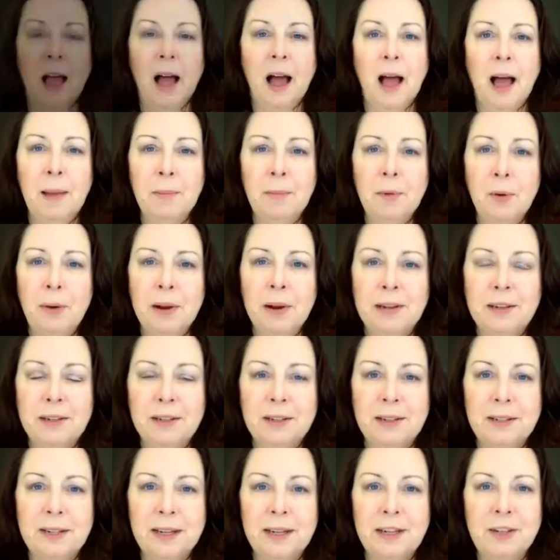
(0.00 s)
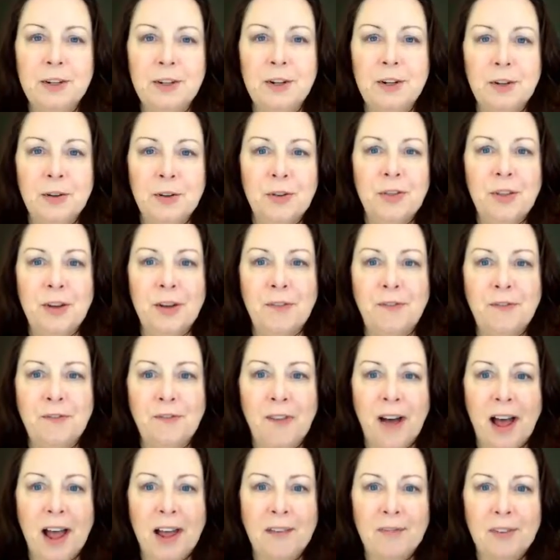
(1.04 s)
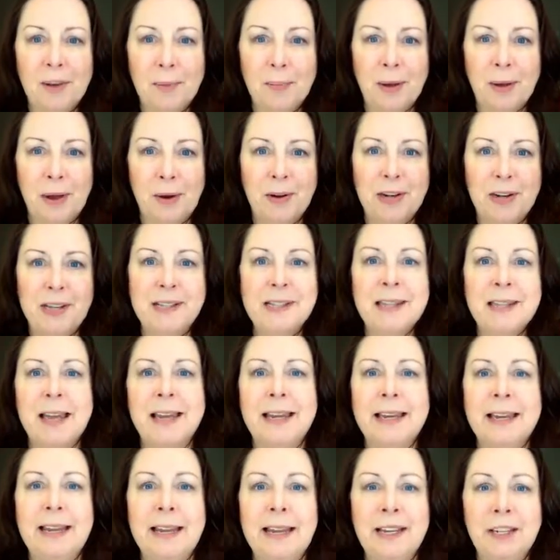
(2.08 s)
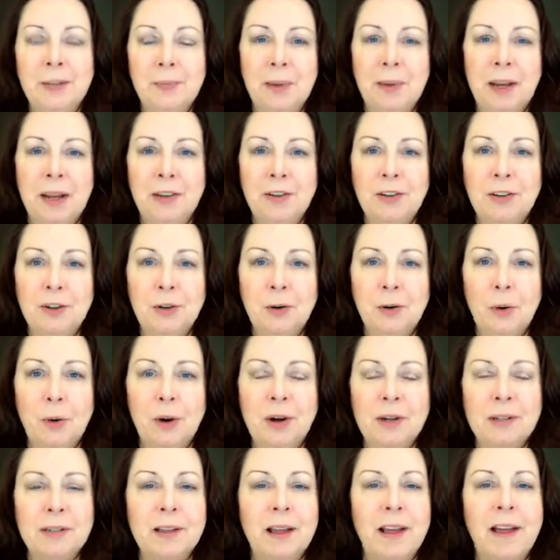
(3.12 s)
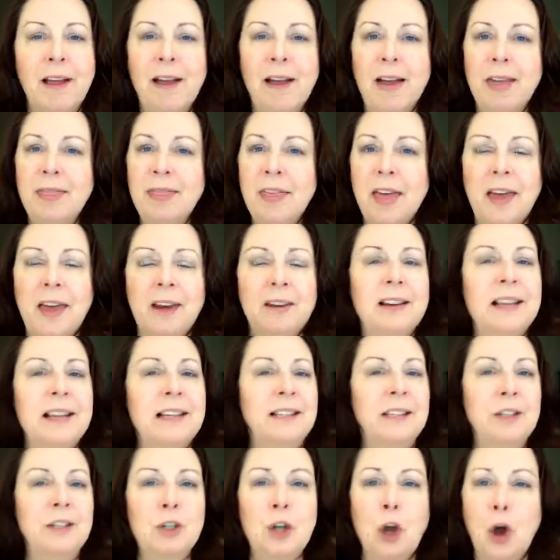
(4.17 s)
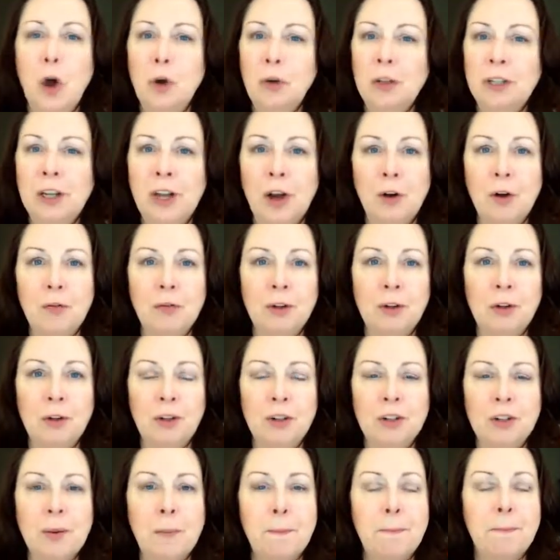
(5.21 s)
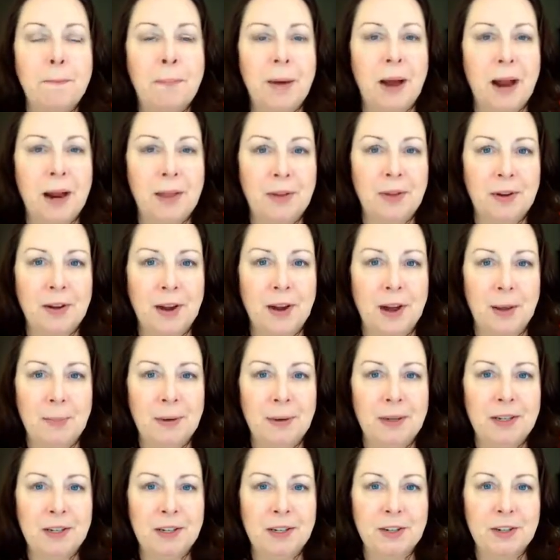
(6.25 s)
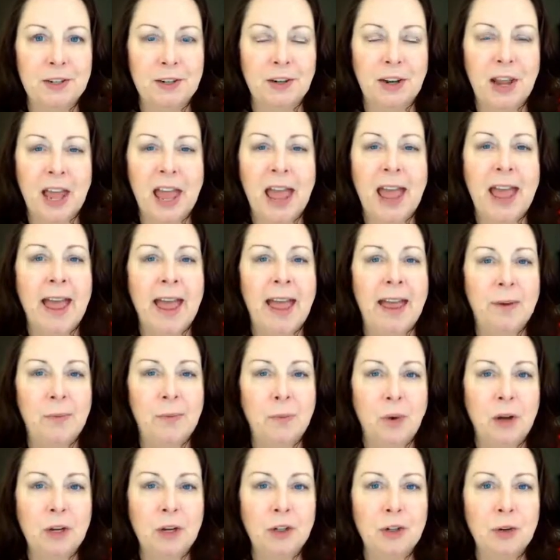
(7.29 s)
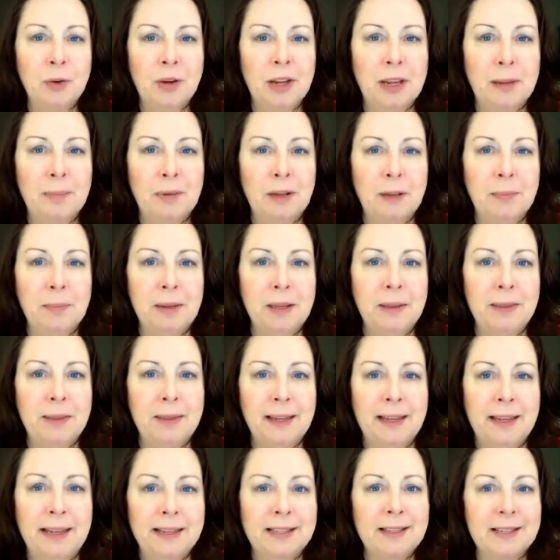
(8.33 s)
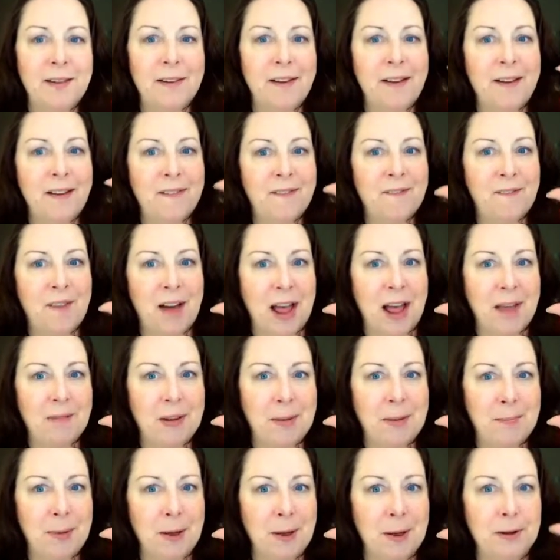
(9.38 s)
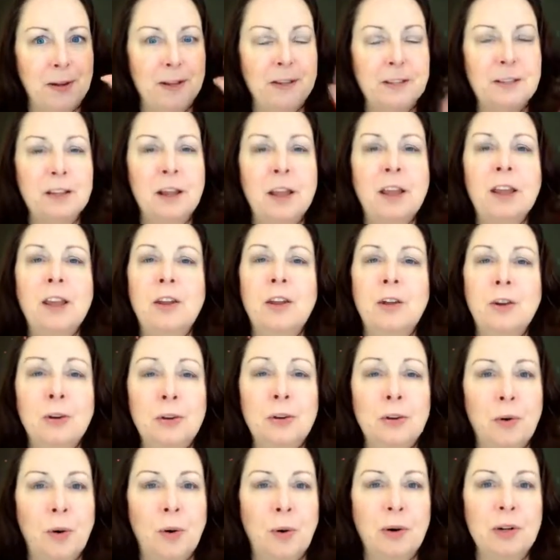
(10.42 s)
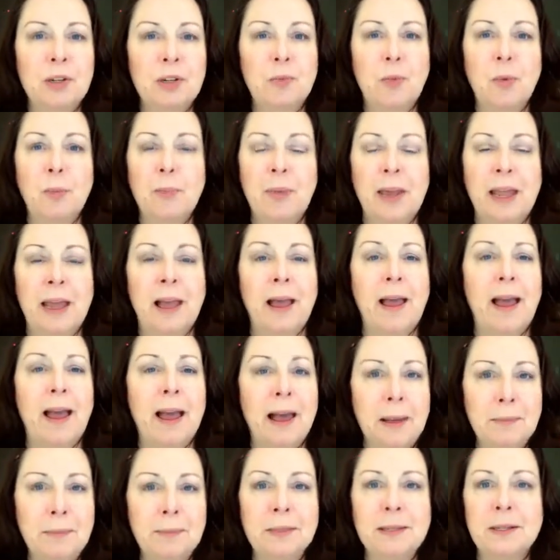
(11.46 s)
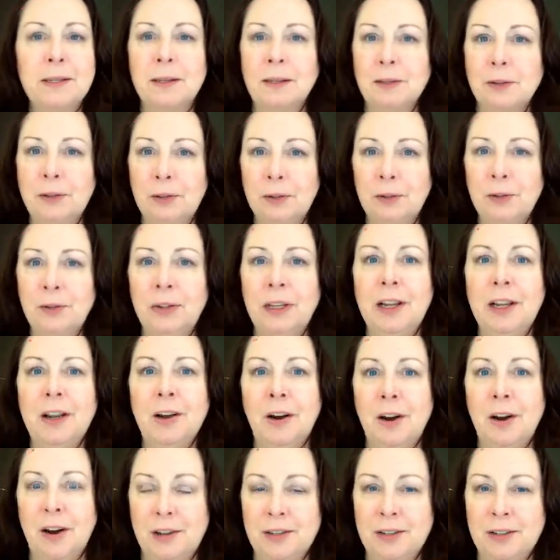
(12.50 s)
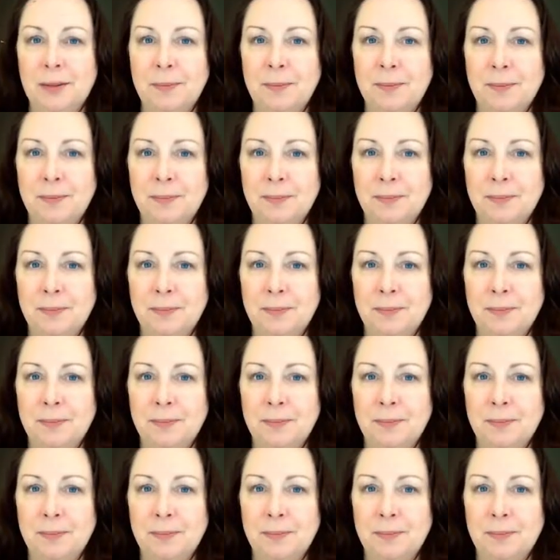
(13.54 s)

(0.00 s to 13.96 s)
I'm going to teach you the 5 components that need to be in your course that is totally overlooked by the competition. And once you implement these 5 components, your course will be absolutely awesome.